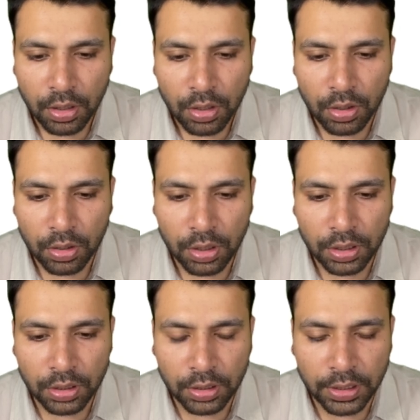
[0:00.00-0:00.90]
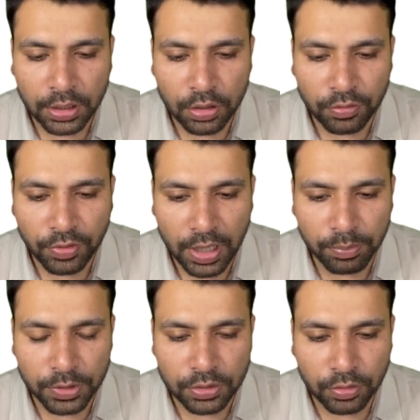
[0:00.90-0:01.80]
or degree of
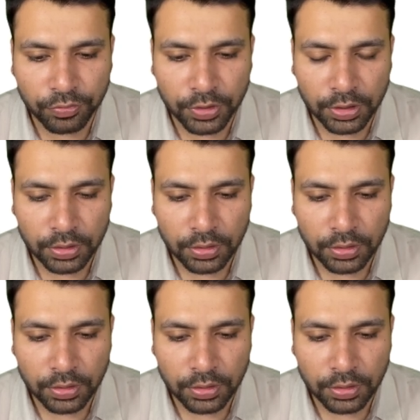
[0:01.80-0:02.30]
hypertrophy.